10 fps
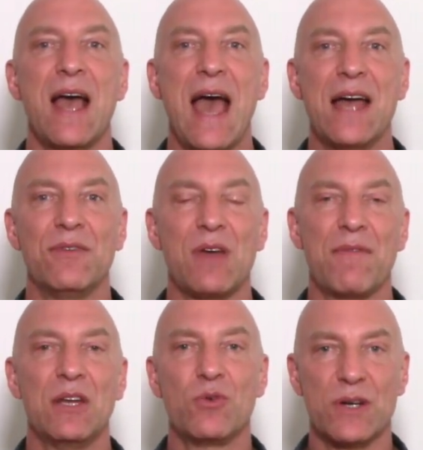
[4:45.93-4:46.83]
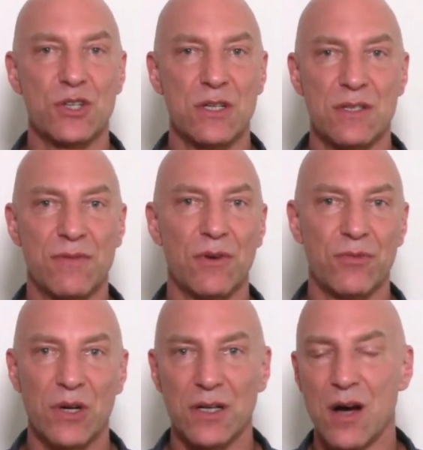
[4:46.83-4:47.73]
And if you have any questions, feel
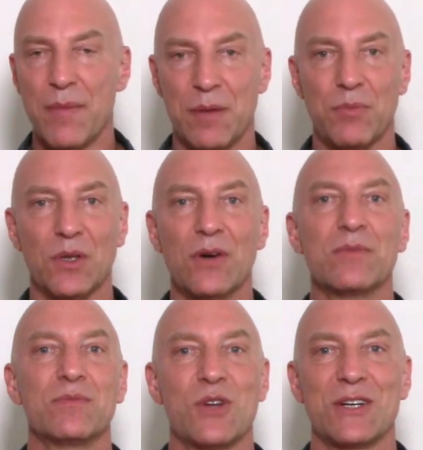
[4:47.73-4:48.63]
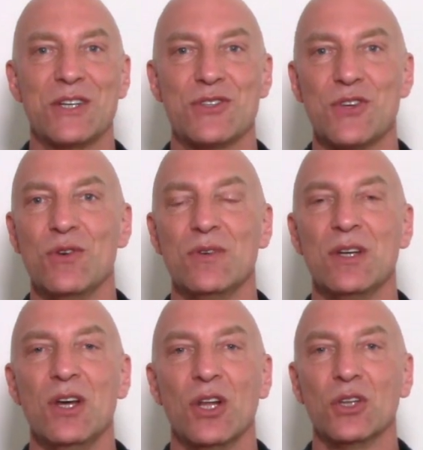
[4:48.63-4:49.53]
free to comment below. Talk to you soon.
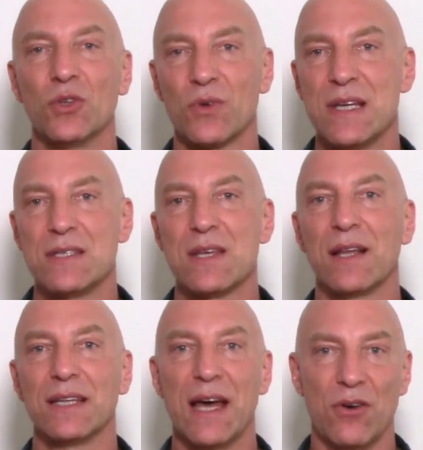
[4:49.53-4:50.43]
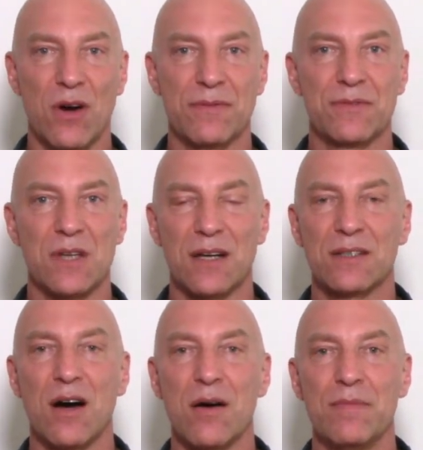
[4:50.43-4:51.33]

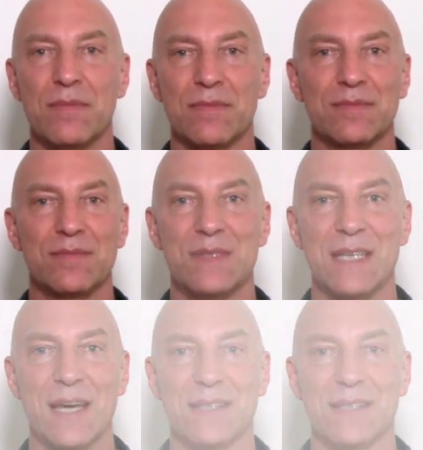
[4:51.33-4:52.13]
lawrencelanoff.com. See ya.